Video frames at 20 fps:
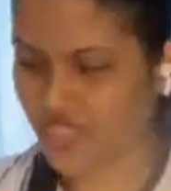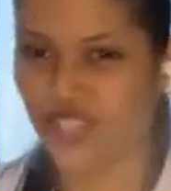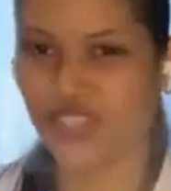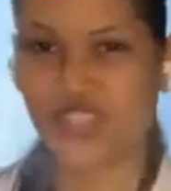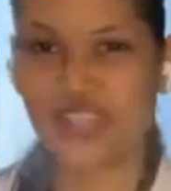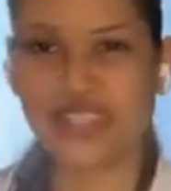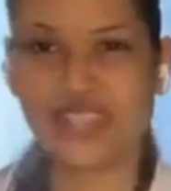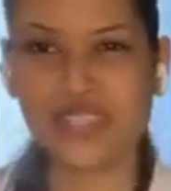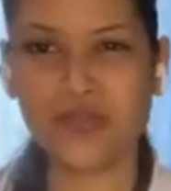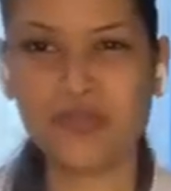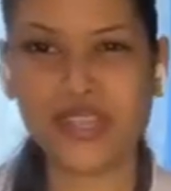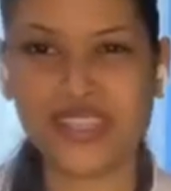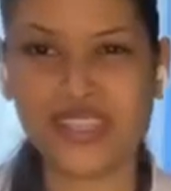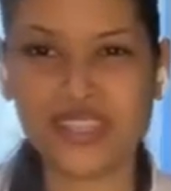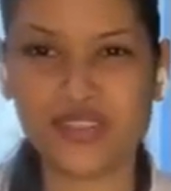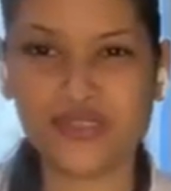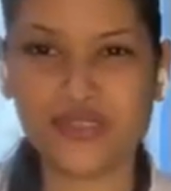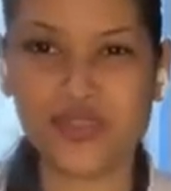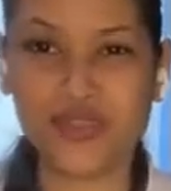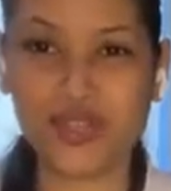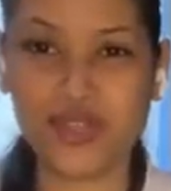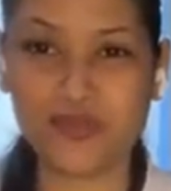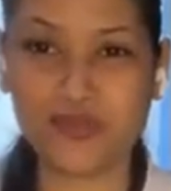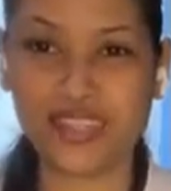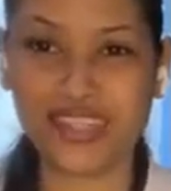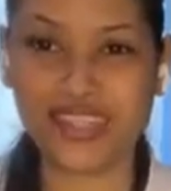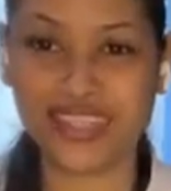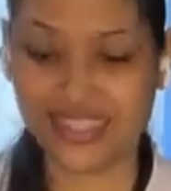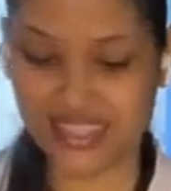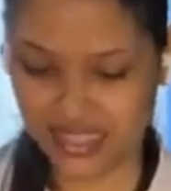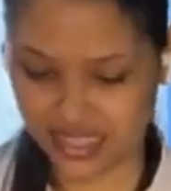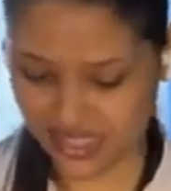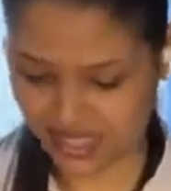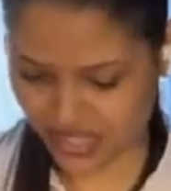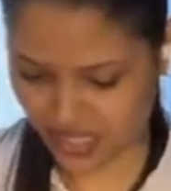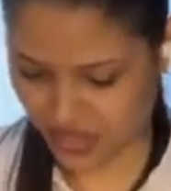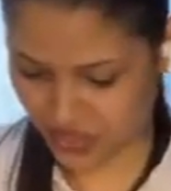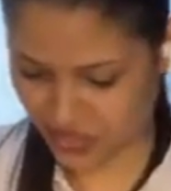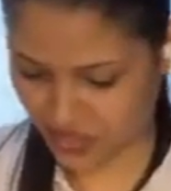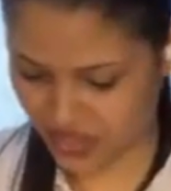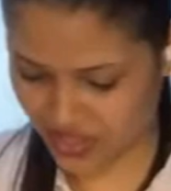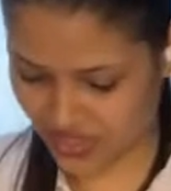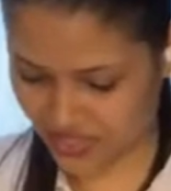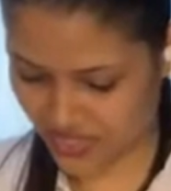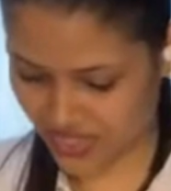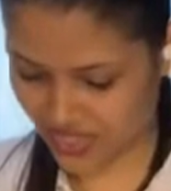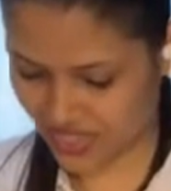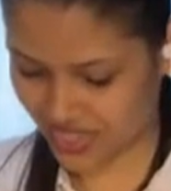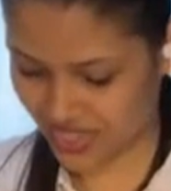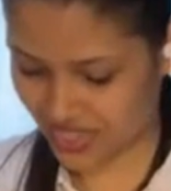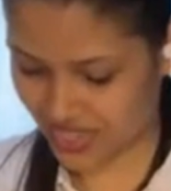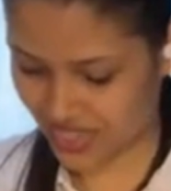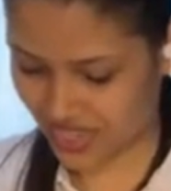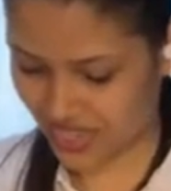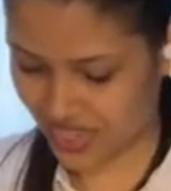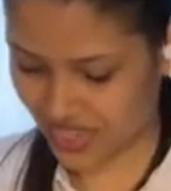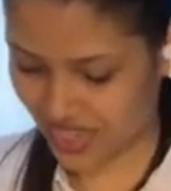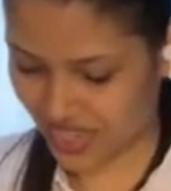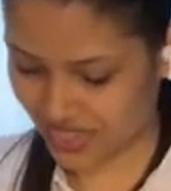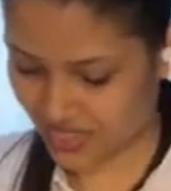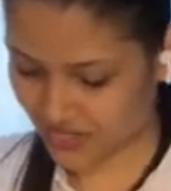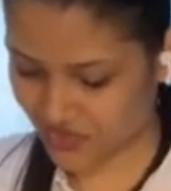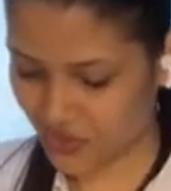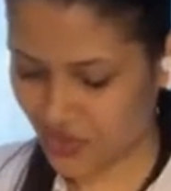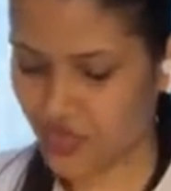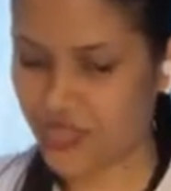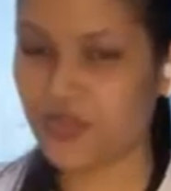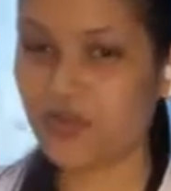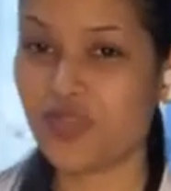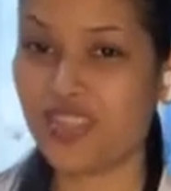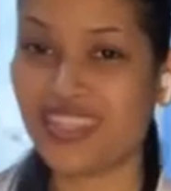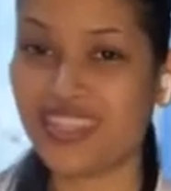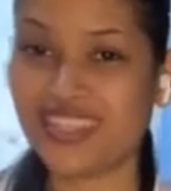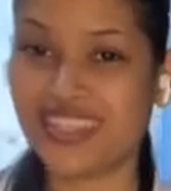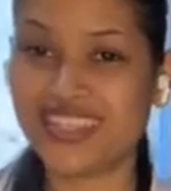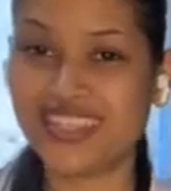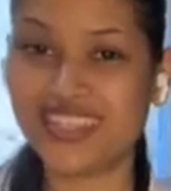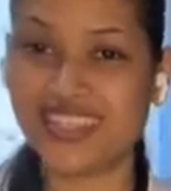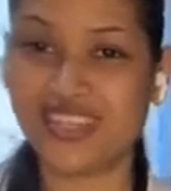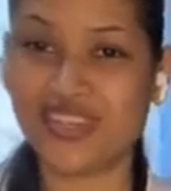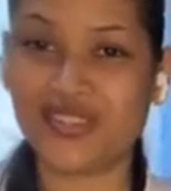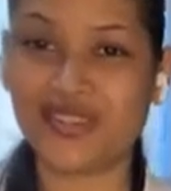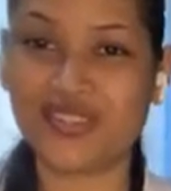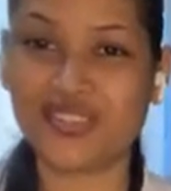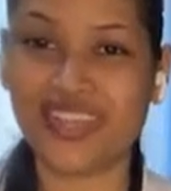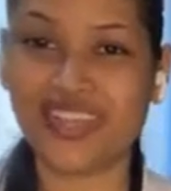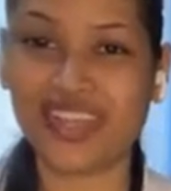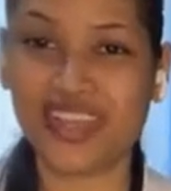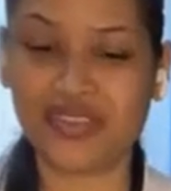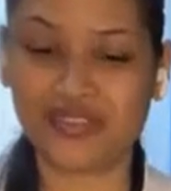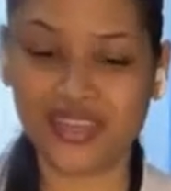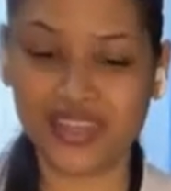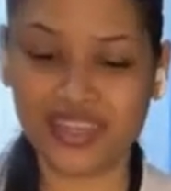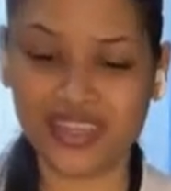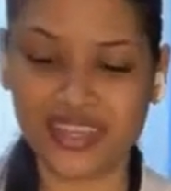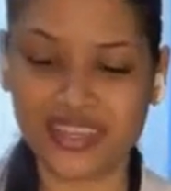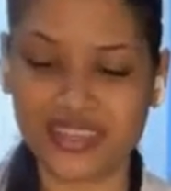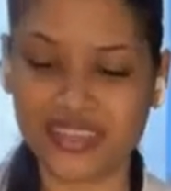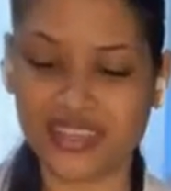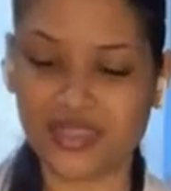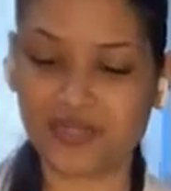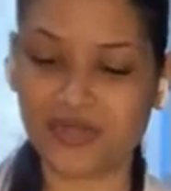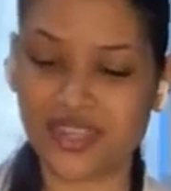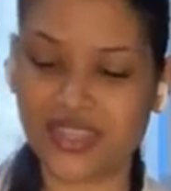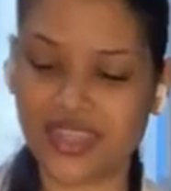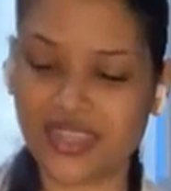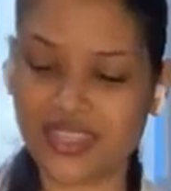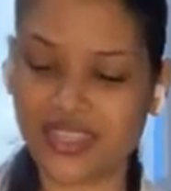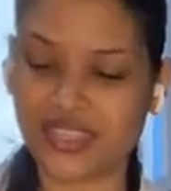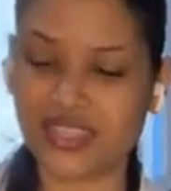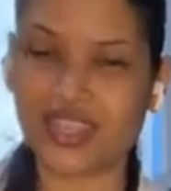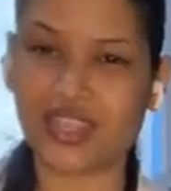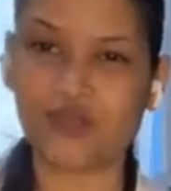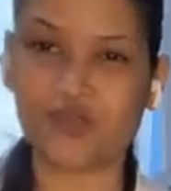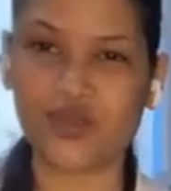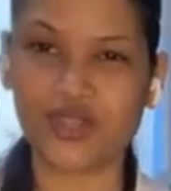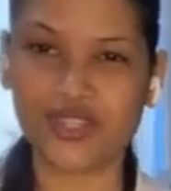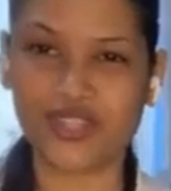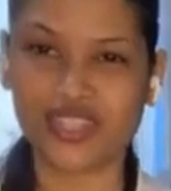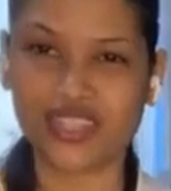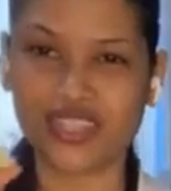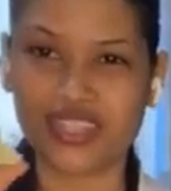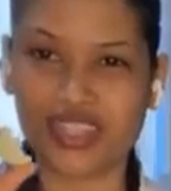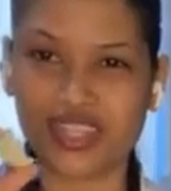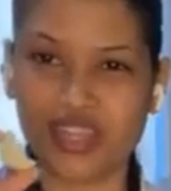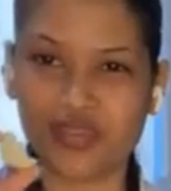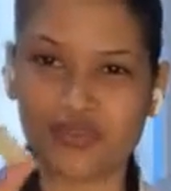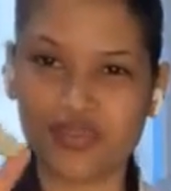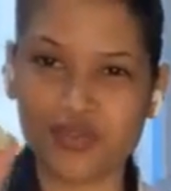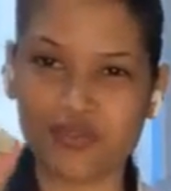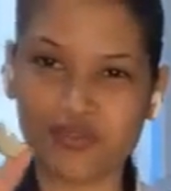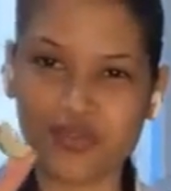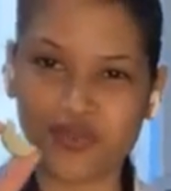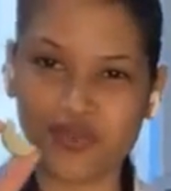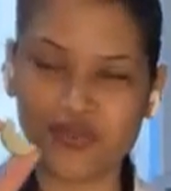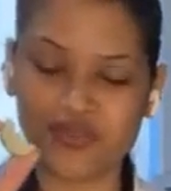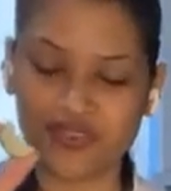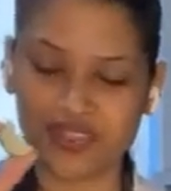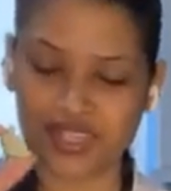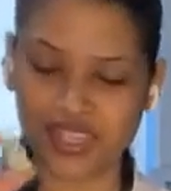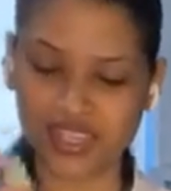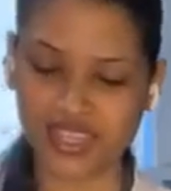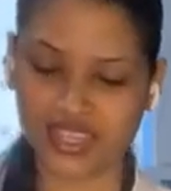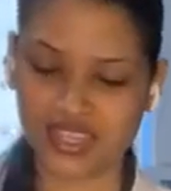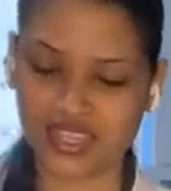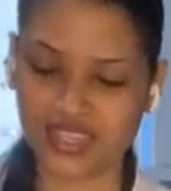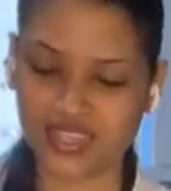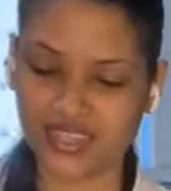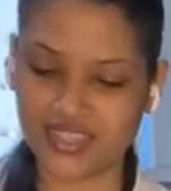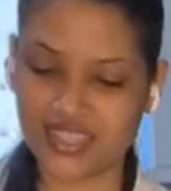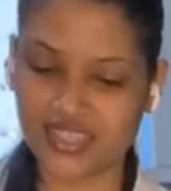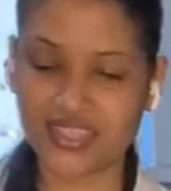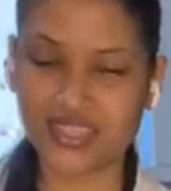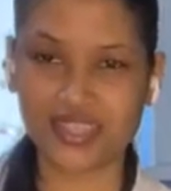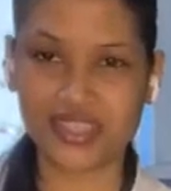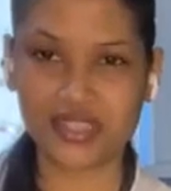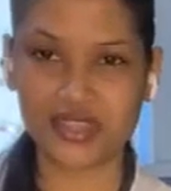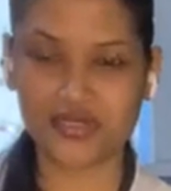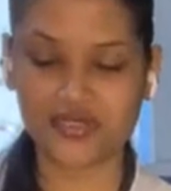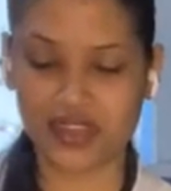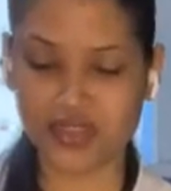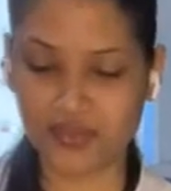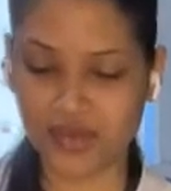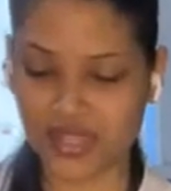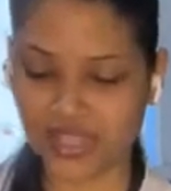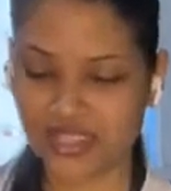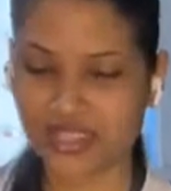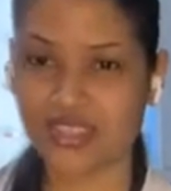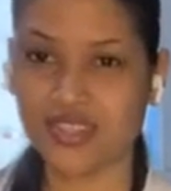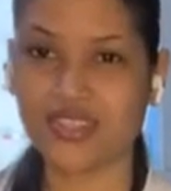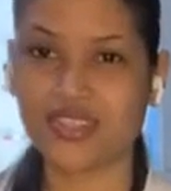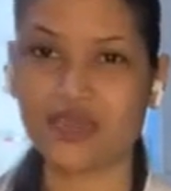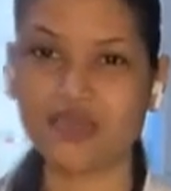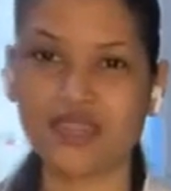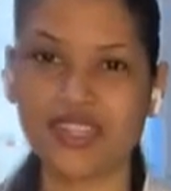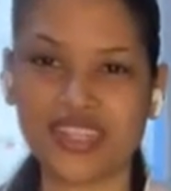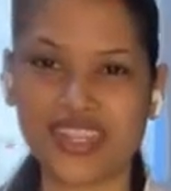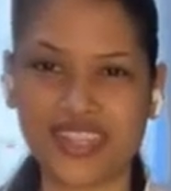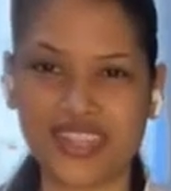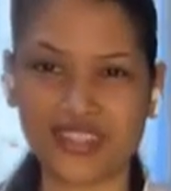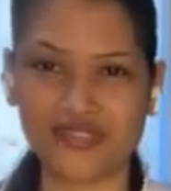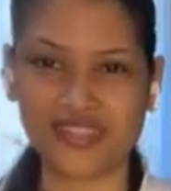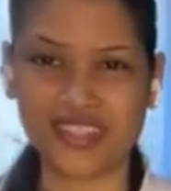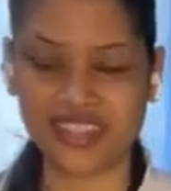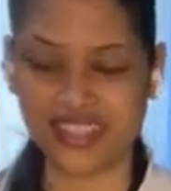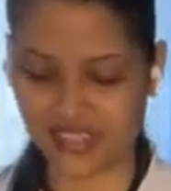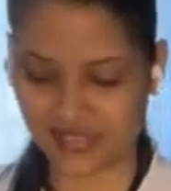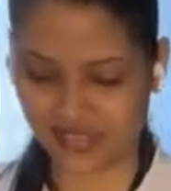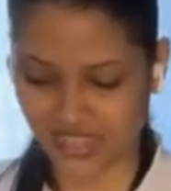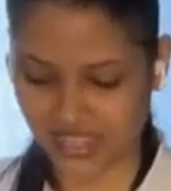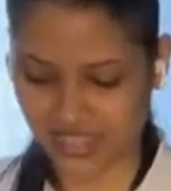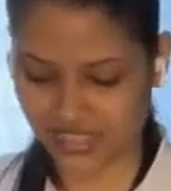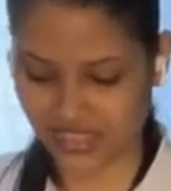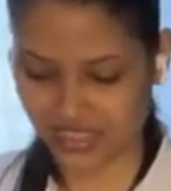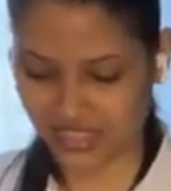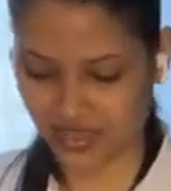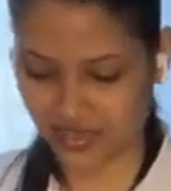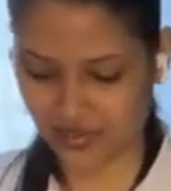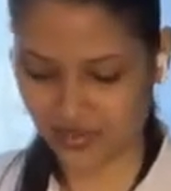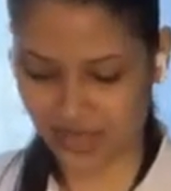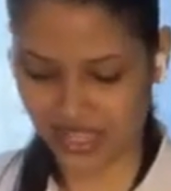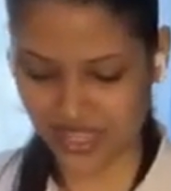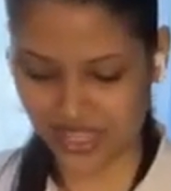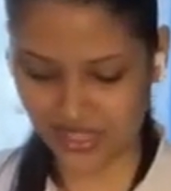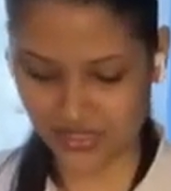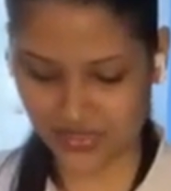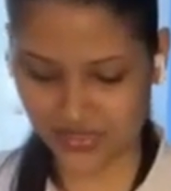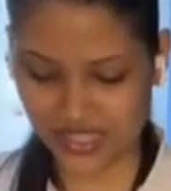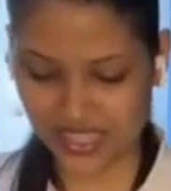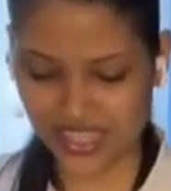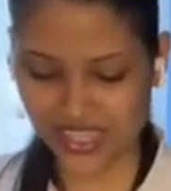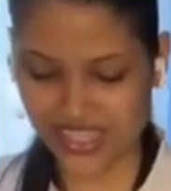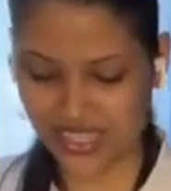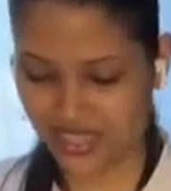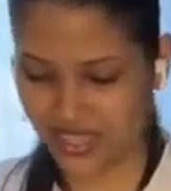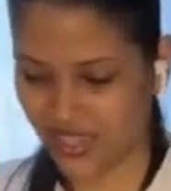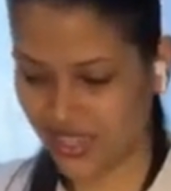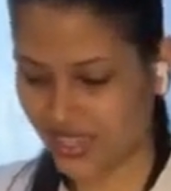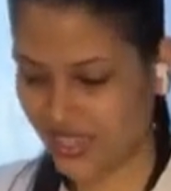just a bit of creaminess to the tacos. And of course, because it's tacos, I have here some nice lime wedges that I've removed the seeds from. And this is going to be nice for serving. It's going to make it really